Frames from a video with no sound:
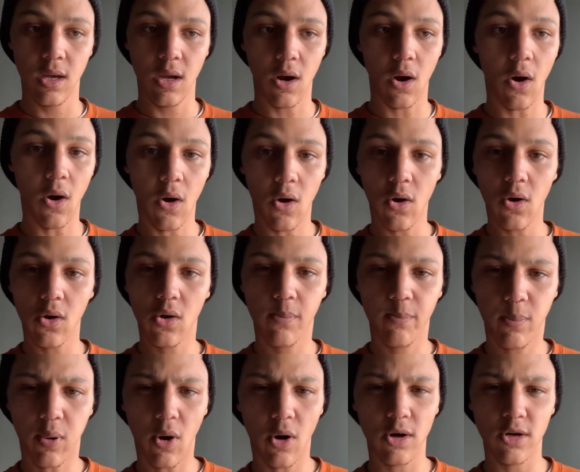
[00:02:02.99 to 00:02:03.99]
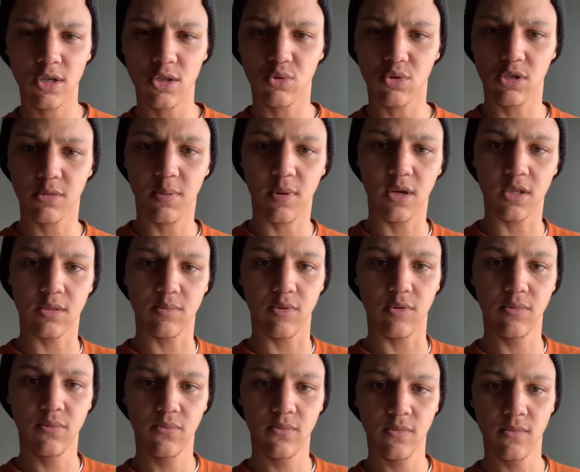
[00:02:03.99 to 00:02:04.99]
all parties responsible.
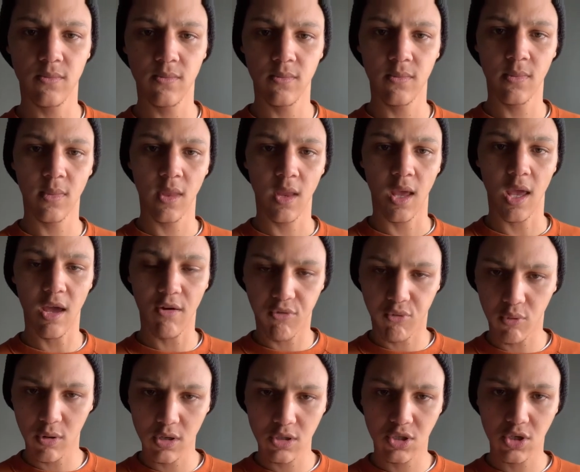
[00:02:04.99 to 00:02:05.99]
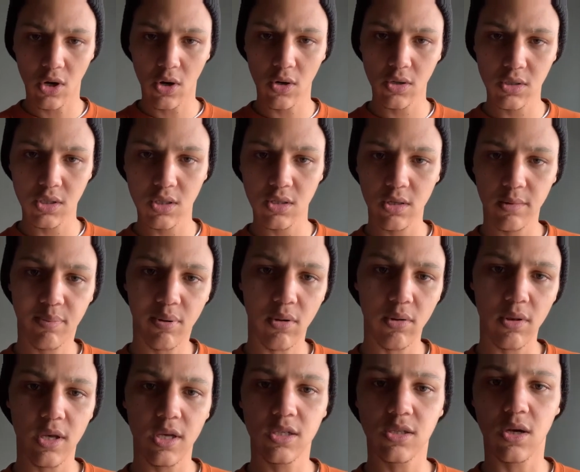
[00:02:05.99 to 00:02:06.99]
If we're charging the
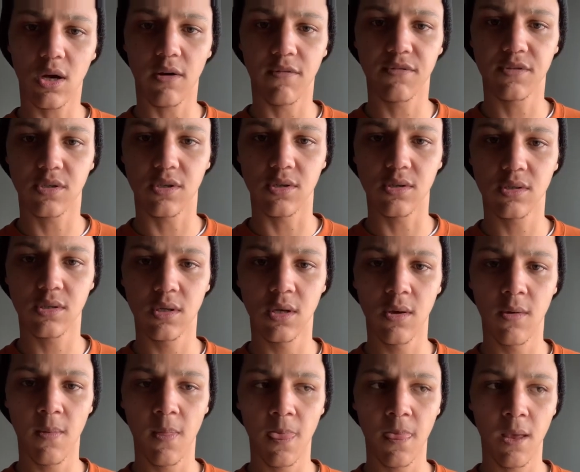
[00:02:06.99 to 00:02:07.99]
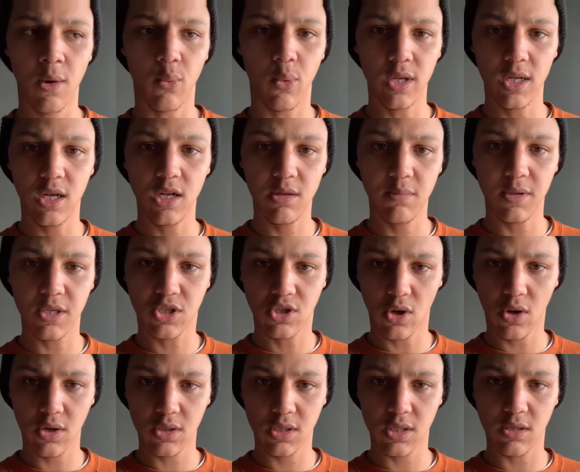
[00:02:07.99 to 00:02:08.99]
police officers, we need to be
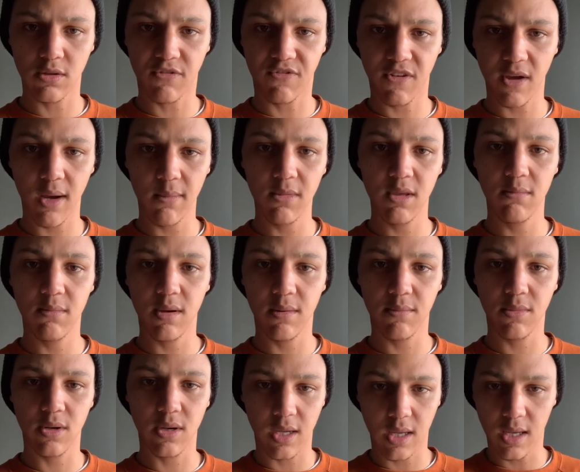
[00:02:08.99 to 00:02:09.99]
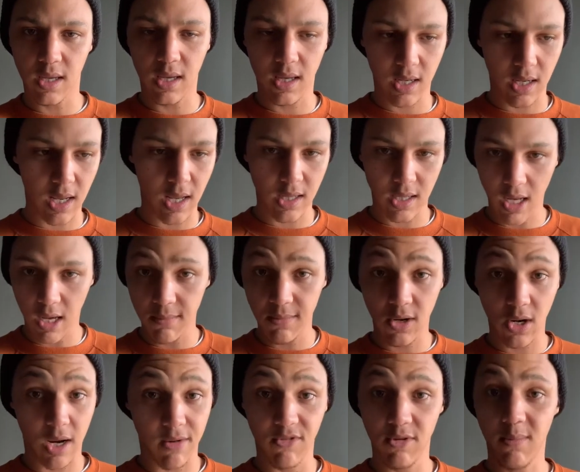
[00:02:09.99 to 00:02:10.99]
charging the family member and damn near
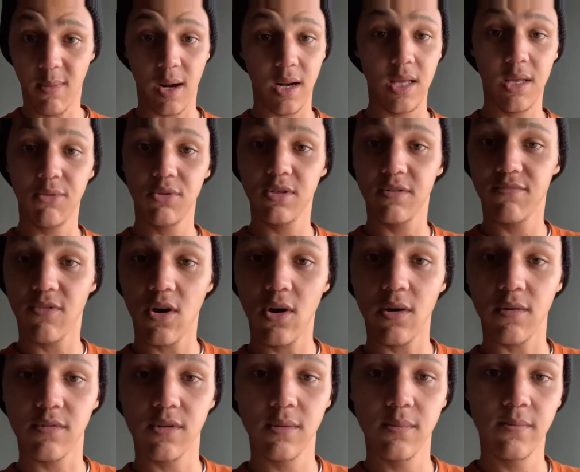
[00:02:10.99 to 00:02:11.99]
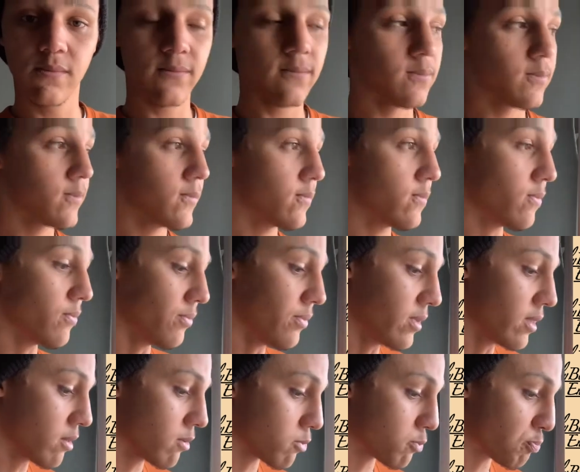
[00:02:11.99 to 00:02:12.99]
everybody that was involved.
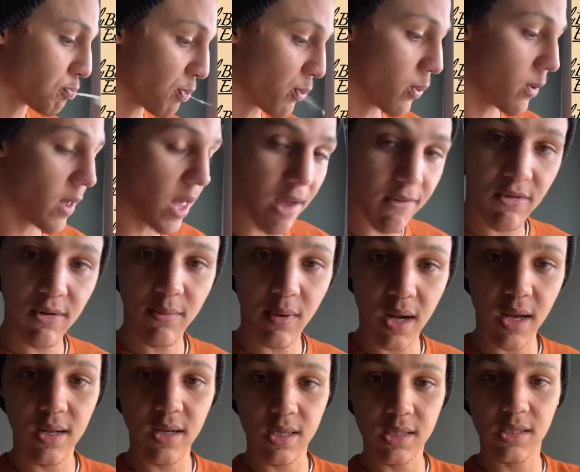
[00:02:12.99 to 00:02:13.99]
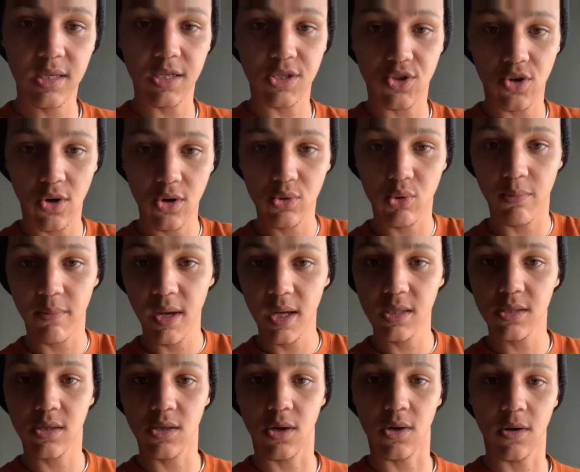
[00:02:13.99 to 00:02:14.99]
Everybody needs to get charged with
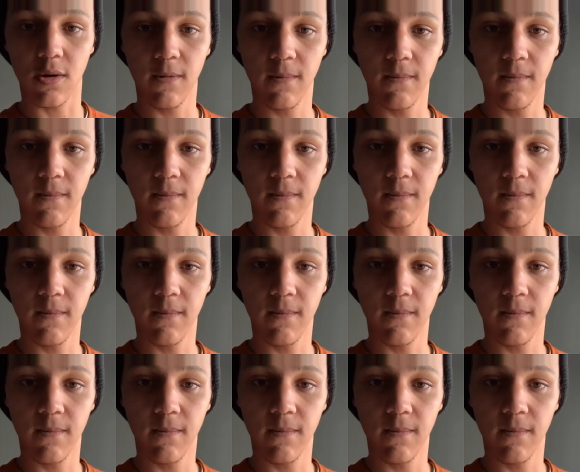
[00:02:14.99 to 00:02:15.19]
manslaughter.